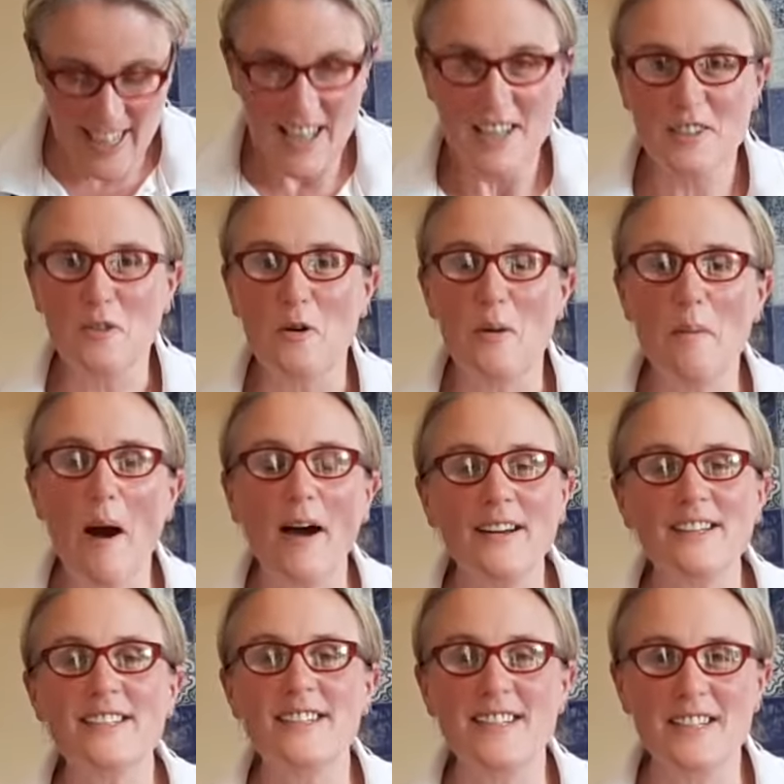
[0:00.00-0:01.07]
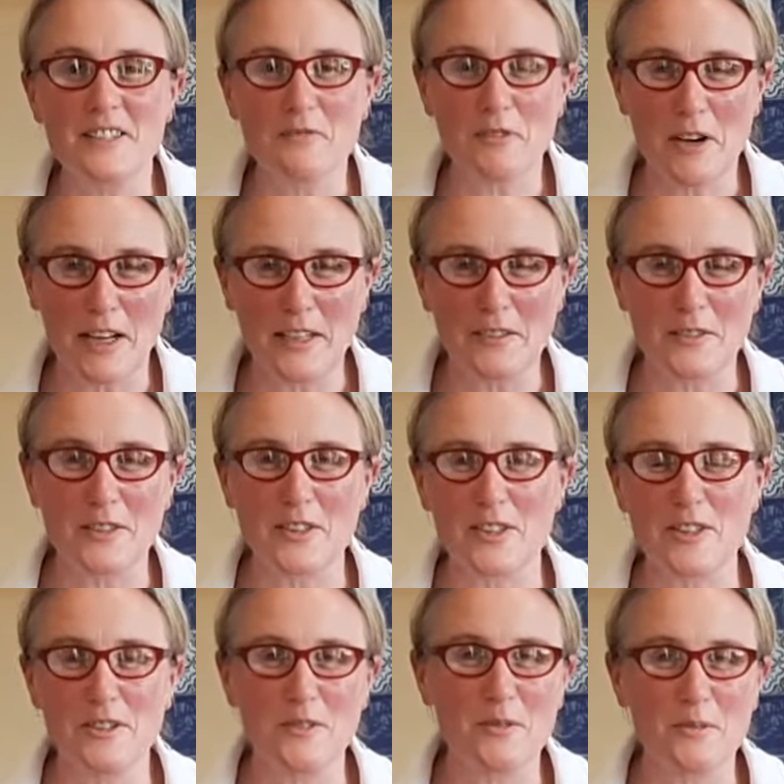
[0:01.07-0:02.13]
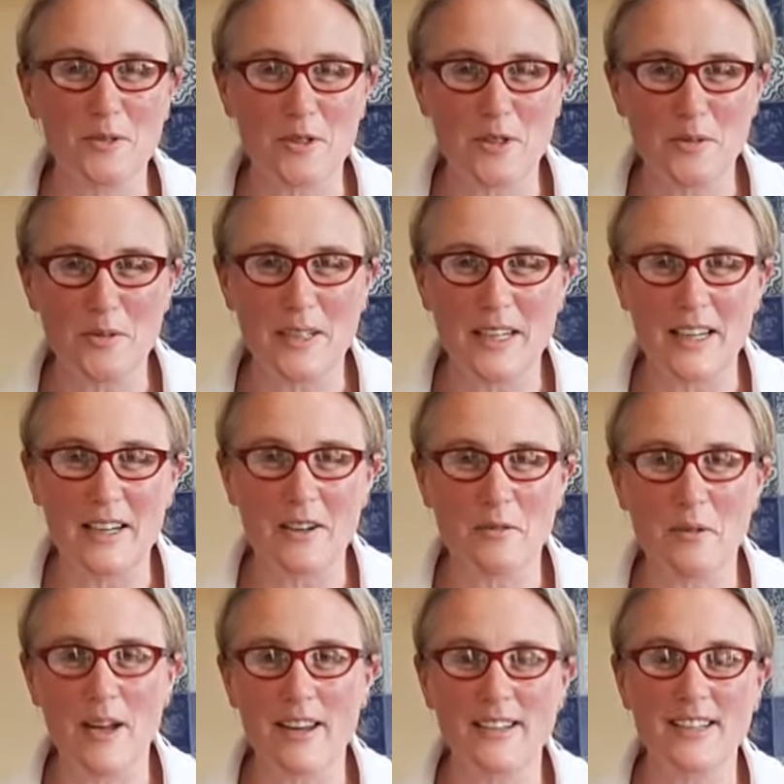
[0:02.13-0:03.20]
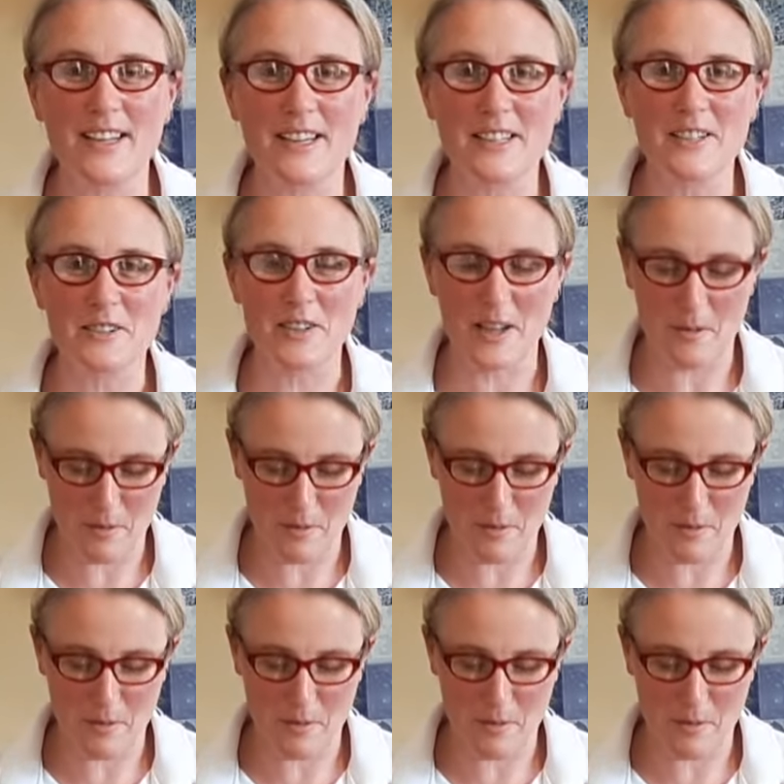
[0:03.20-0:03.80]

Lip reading: So apologies for any of you that were tuning in or waiting yesterday.